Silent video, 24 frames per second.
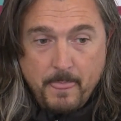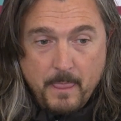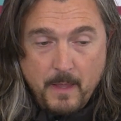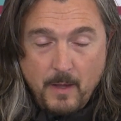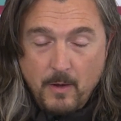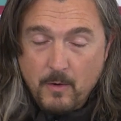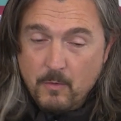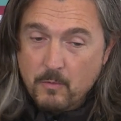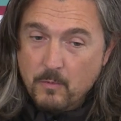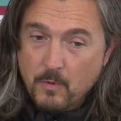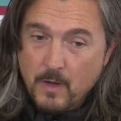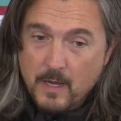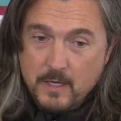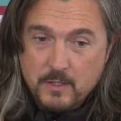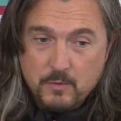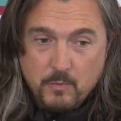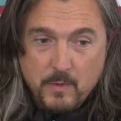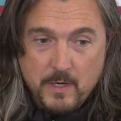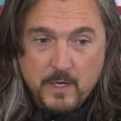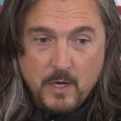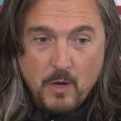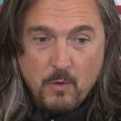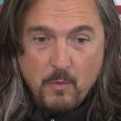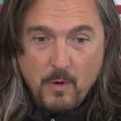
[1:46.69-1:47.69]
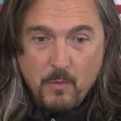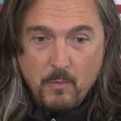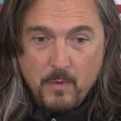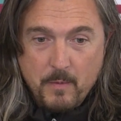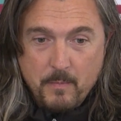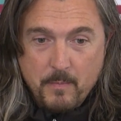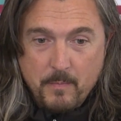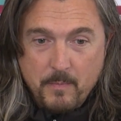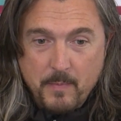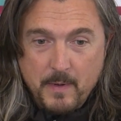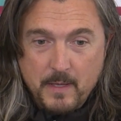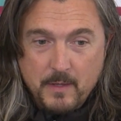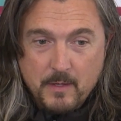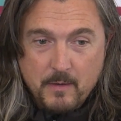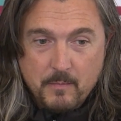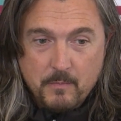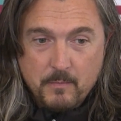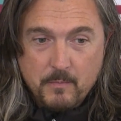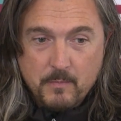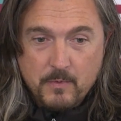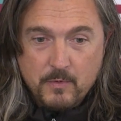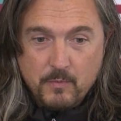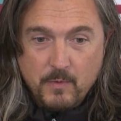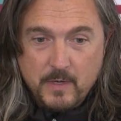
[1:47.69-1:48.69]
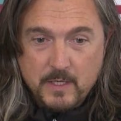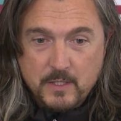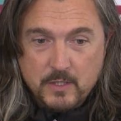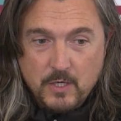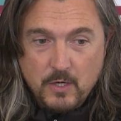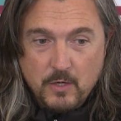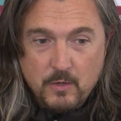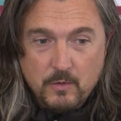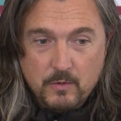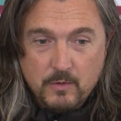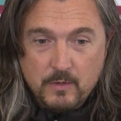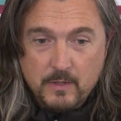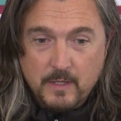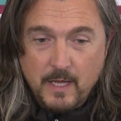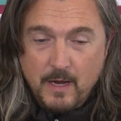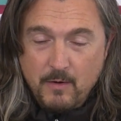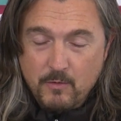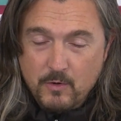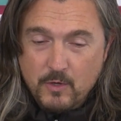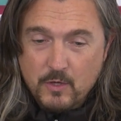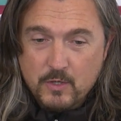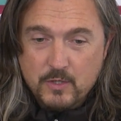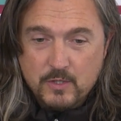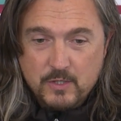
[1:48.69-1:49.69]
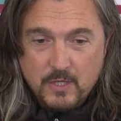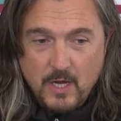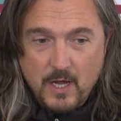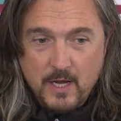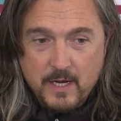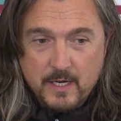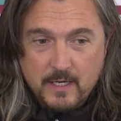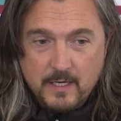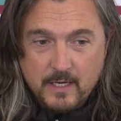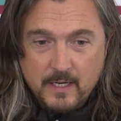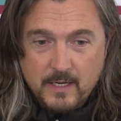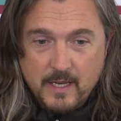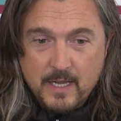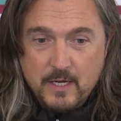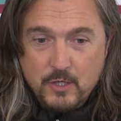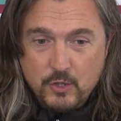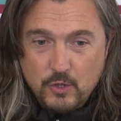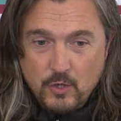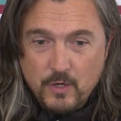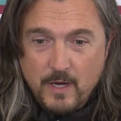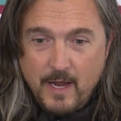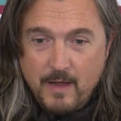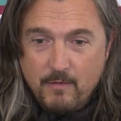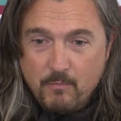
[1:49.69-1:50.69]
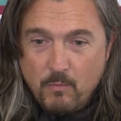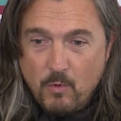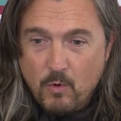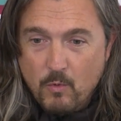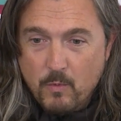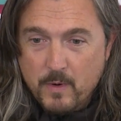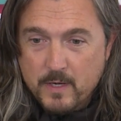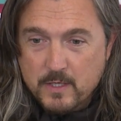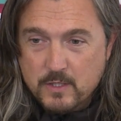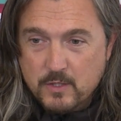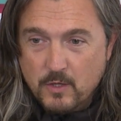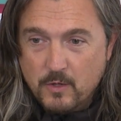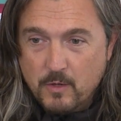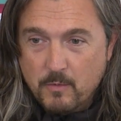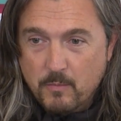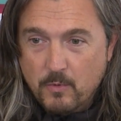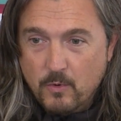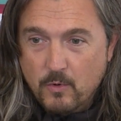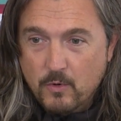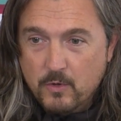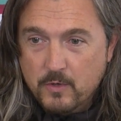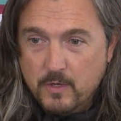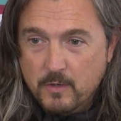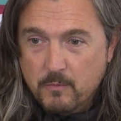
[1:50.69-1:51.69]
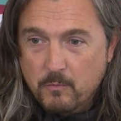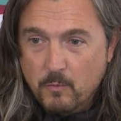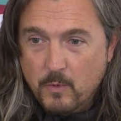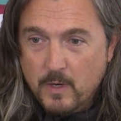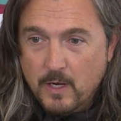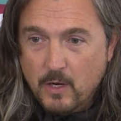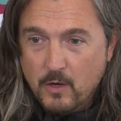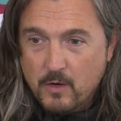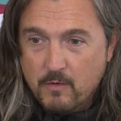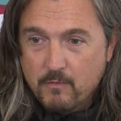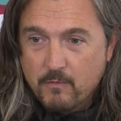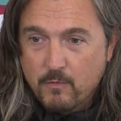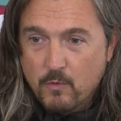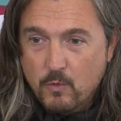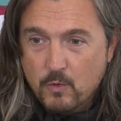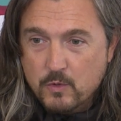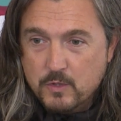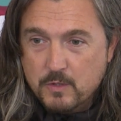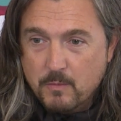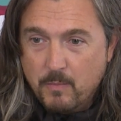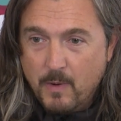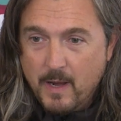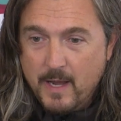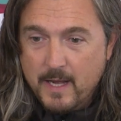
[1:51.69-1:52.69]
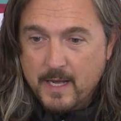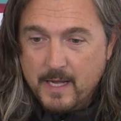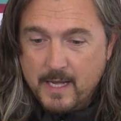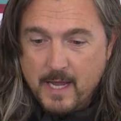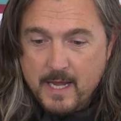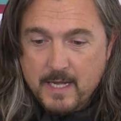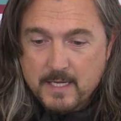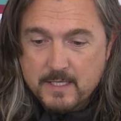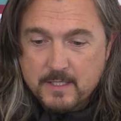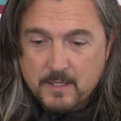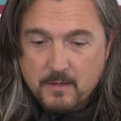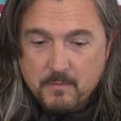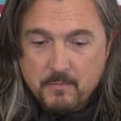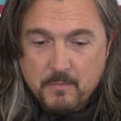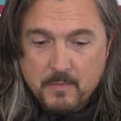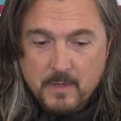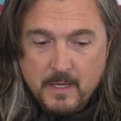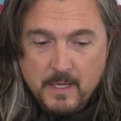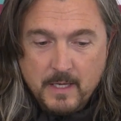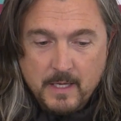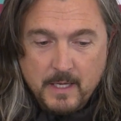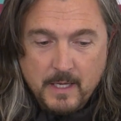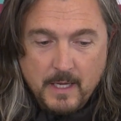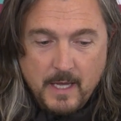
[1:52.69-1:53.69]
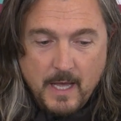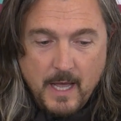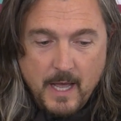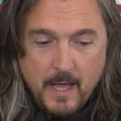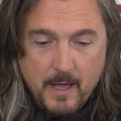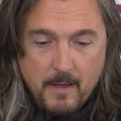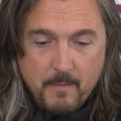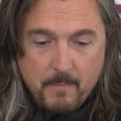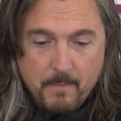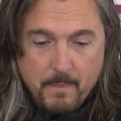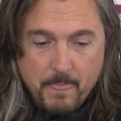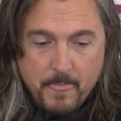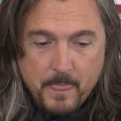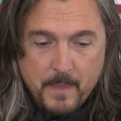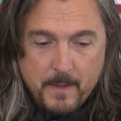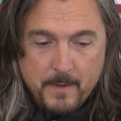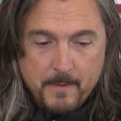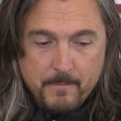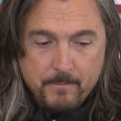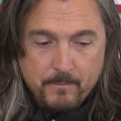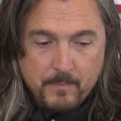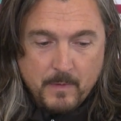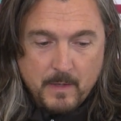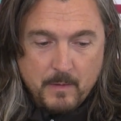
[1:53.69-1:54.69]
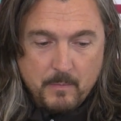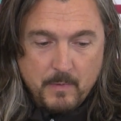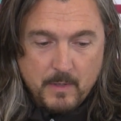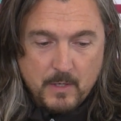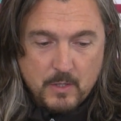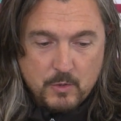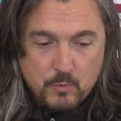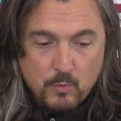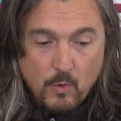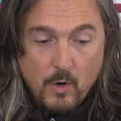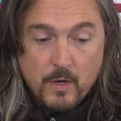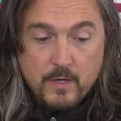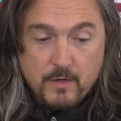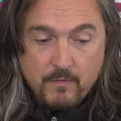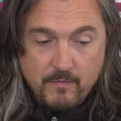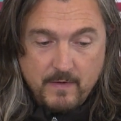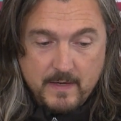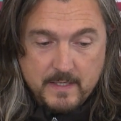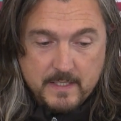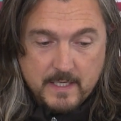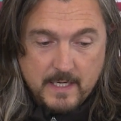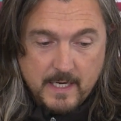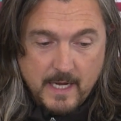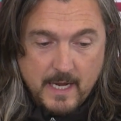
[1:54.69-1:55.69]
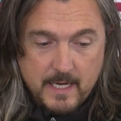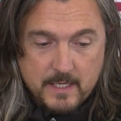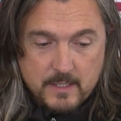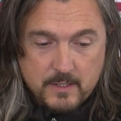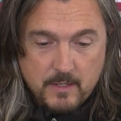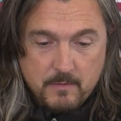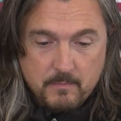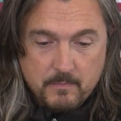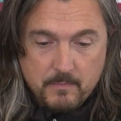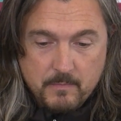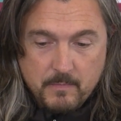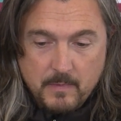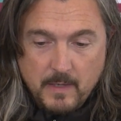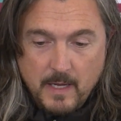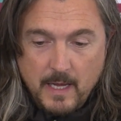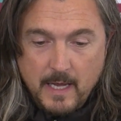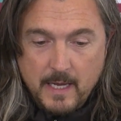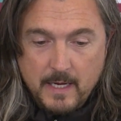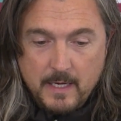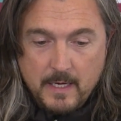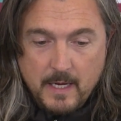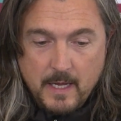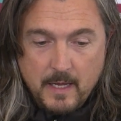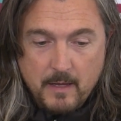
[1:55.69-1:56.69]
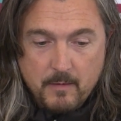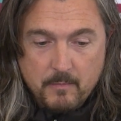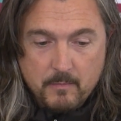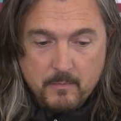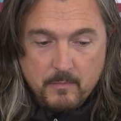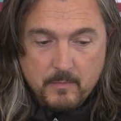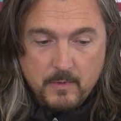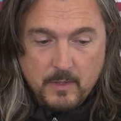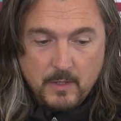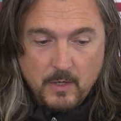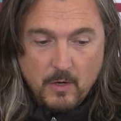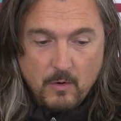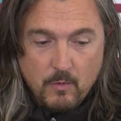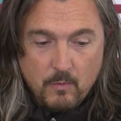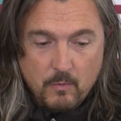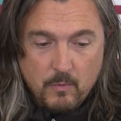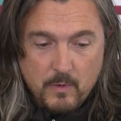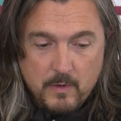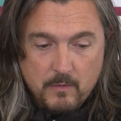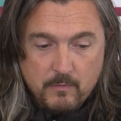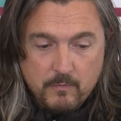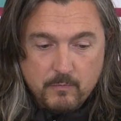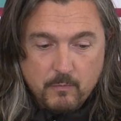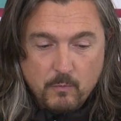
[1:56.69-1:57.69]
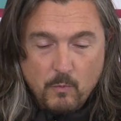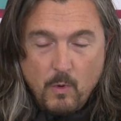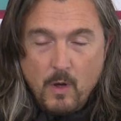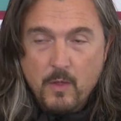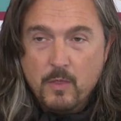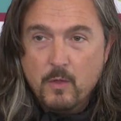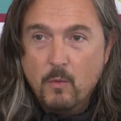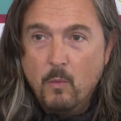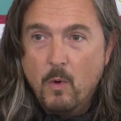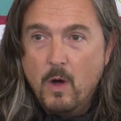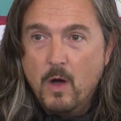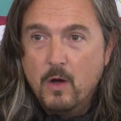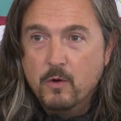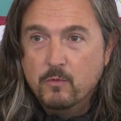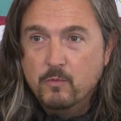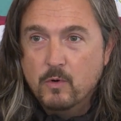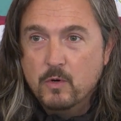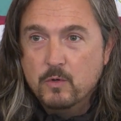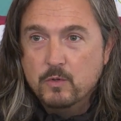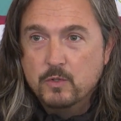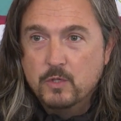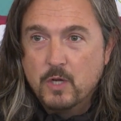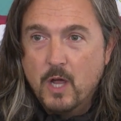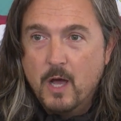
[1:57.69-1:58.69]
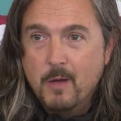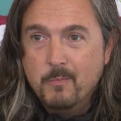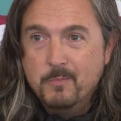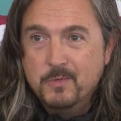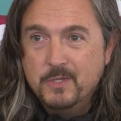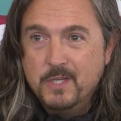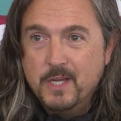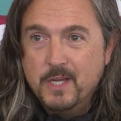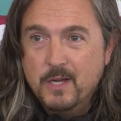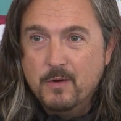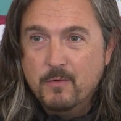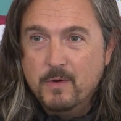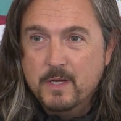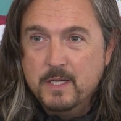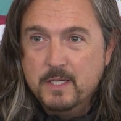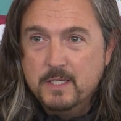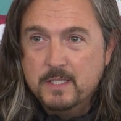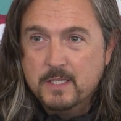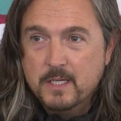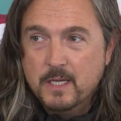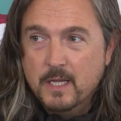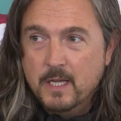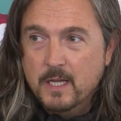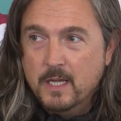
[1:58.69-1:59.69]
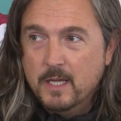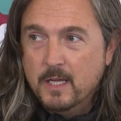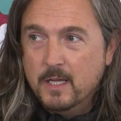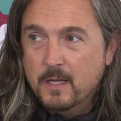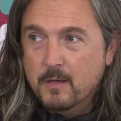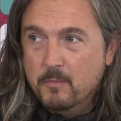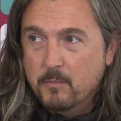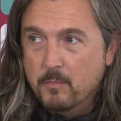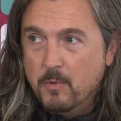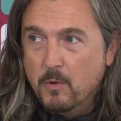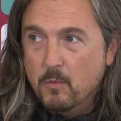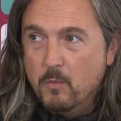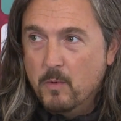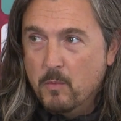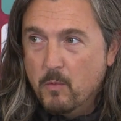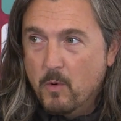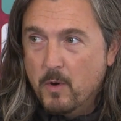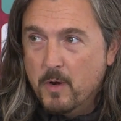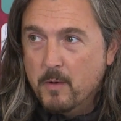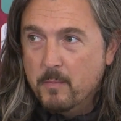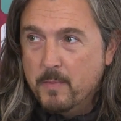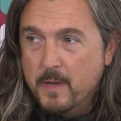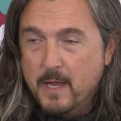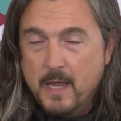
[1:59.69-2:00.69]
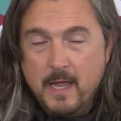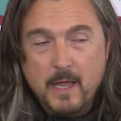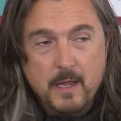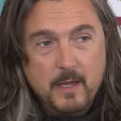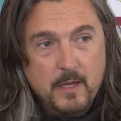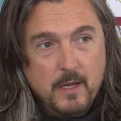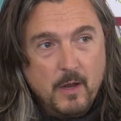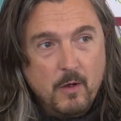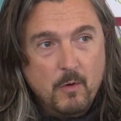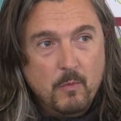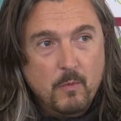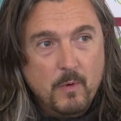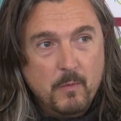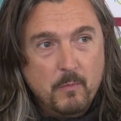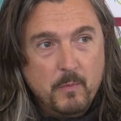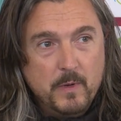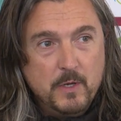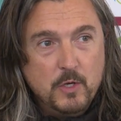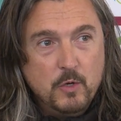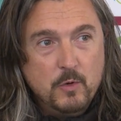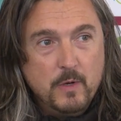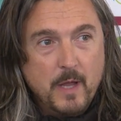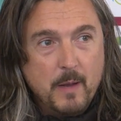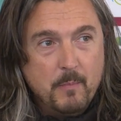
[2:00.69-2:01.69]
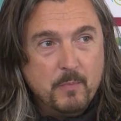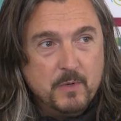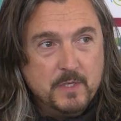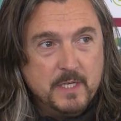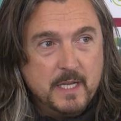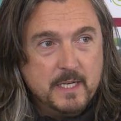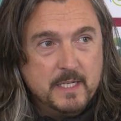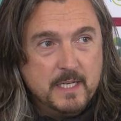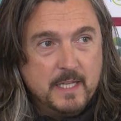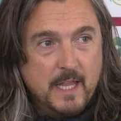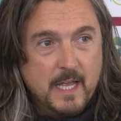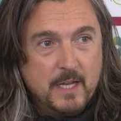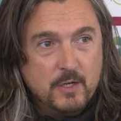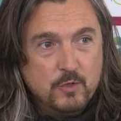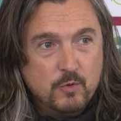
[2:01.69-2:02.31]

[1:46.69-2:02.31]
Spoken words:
who as we know when we beat them 3-2, they're a good side and they should have more wins on the board. And we're looking forward to playing against them because we're undefeated against them. And we've won the Wild Rose Cup series. But we want to be, when we do get presented that